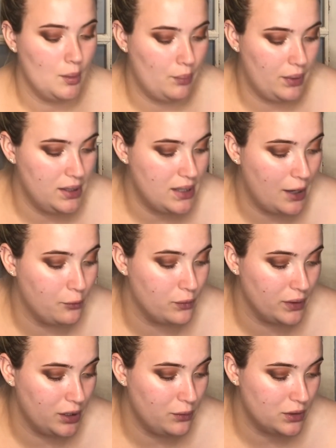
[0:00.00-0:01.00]
But I
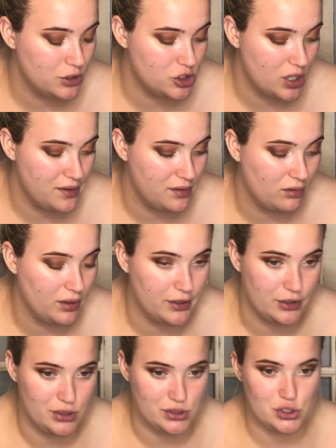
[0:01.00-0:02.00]
really want to try the
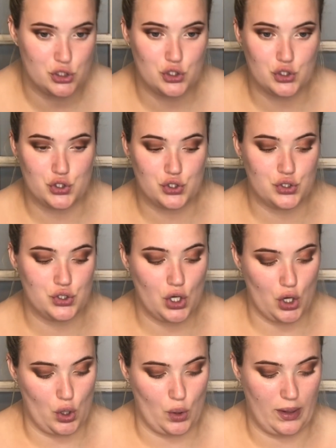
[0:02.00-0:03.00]
glitters.
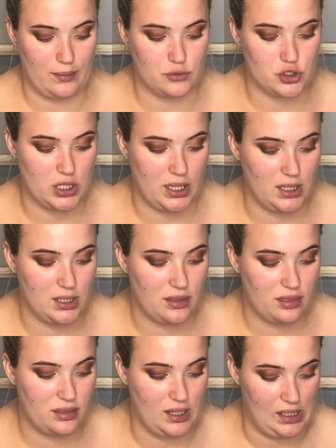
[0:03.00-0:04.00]
So I'm trying to
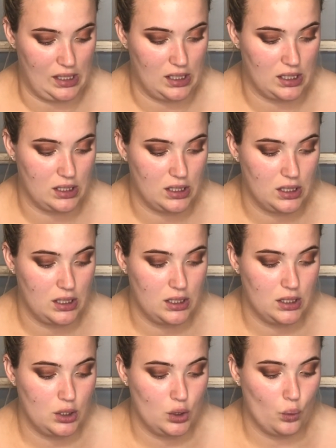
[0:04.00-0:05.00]
think
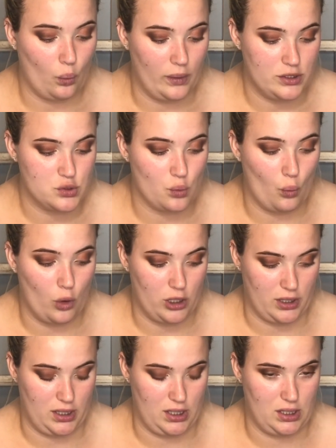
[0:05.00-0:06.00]
which
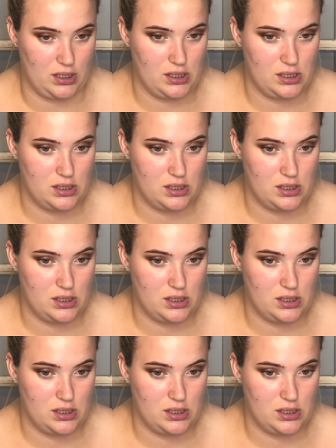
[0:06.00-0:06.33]
one.